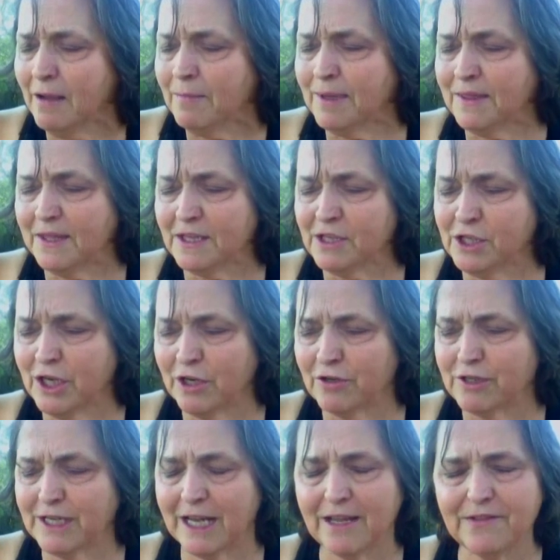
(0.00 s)
But this year,
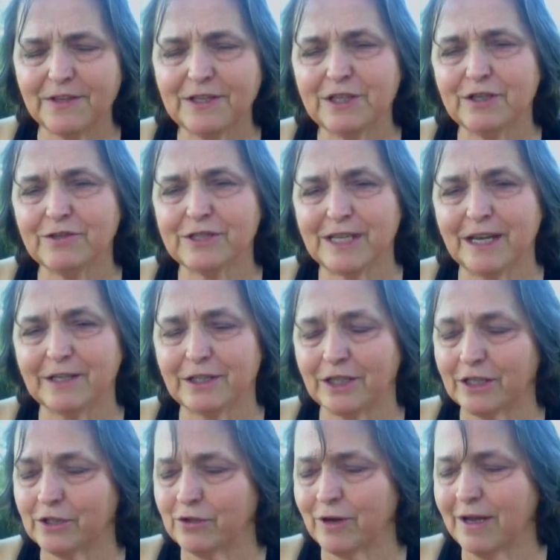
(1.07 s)
to get the juice out, to
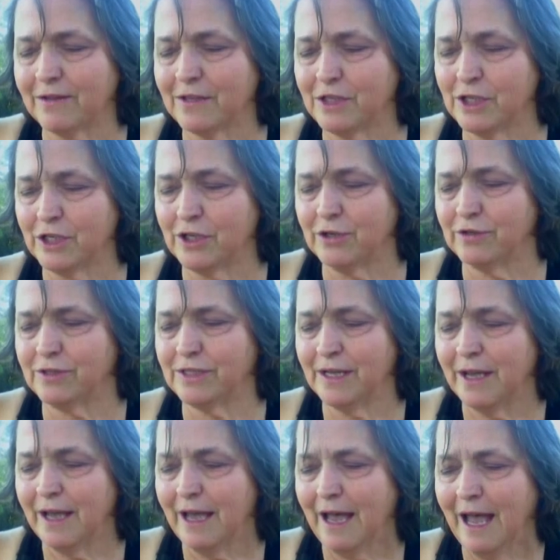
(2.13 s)
extract the juice,
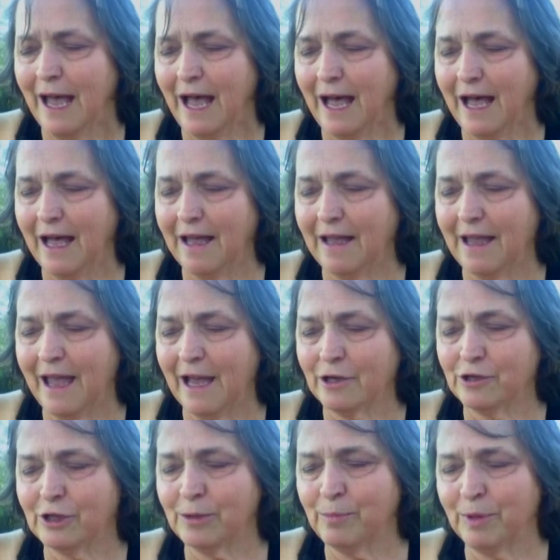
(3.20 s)
I
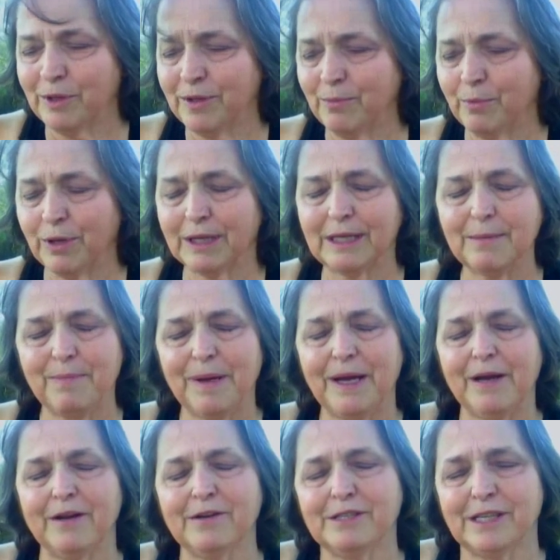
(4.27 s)
actually put the prickly
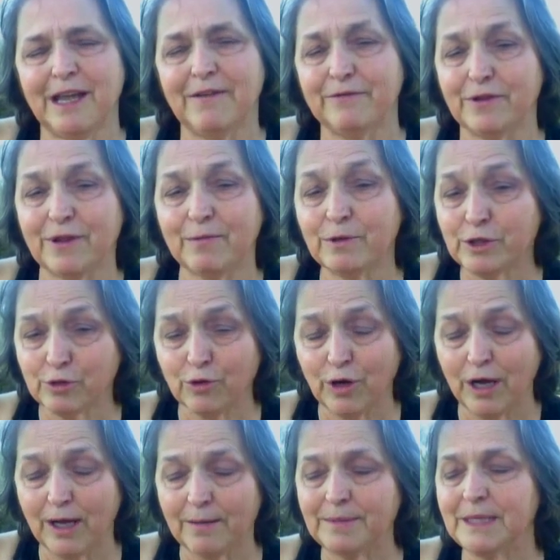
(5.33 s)
pears, after they were
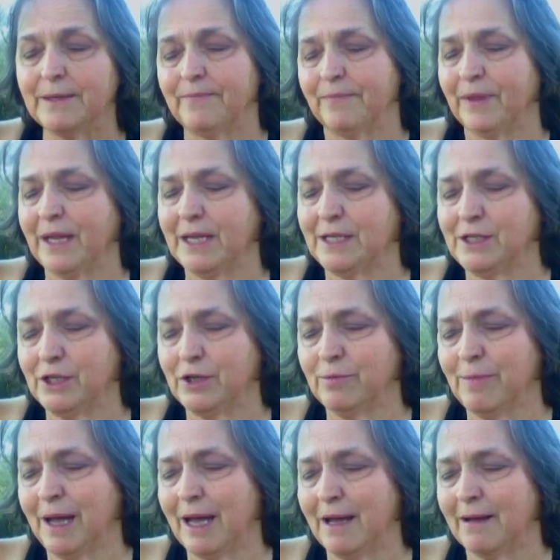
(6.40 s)
scrubbed, into
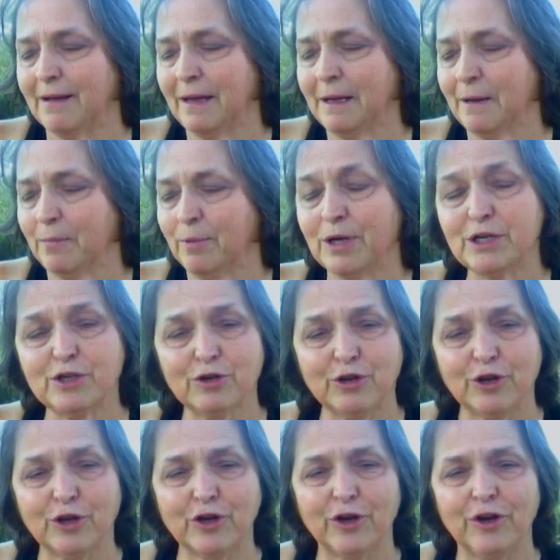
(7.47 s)
my pressure
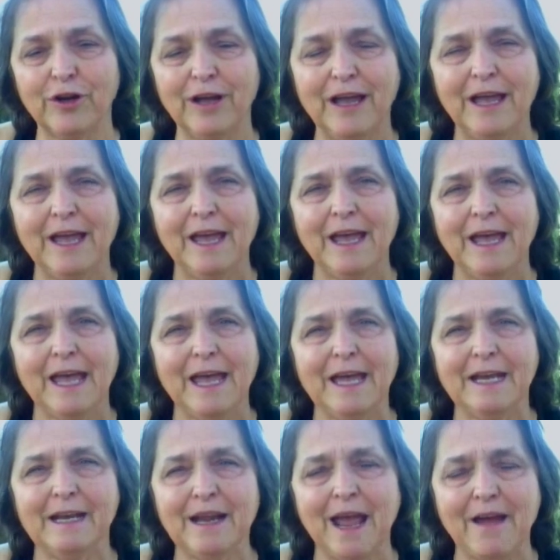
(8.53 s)
cooker.
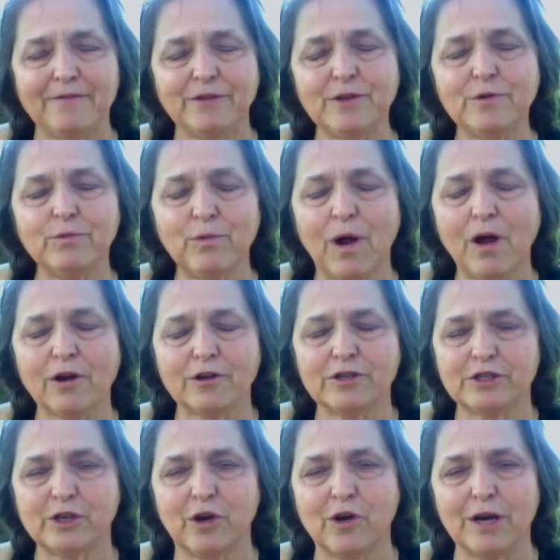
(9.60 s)
And after the rocker
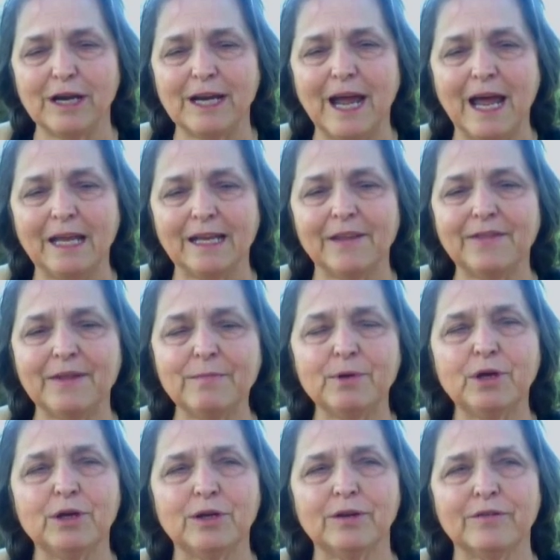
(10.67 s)
started, I let them
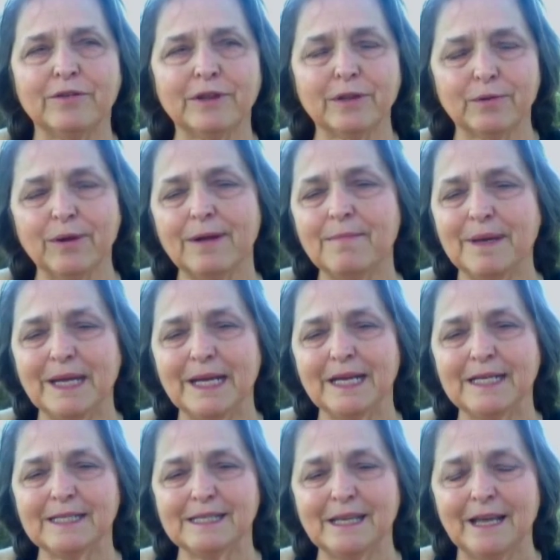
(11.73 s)
cook for 3
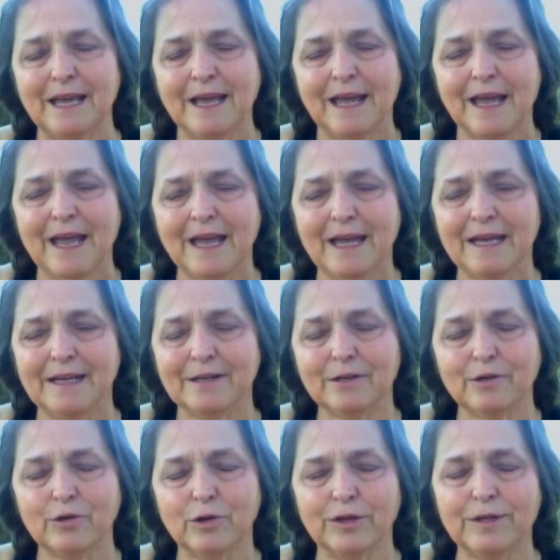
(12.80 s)
minutes and
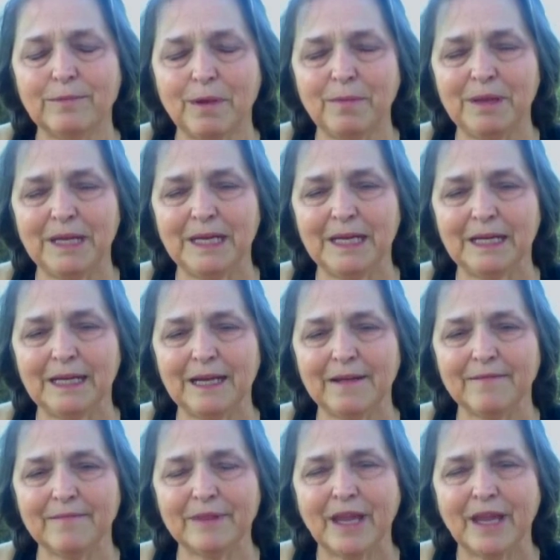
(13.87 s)
cooled them immediately.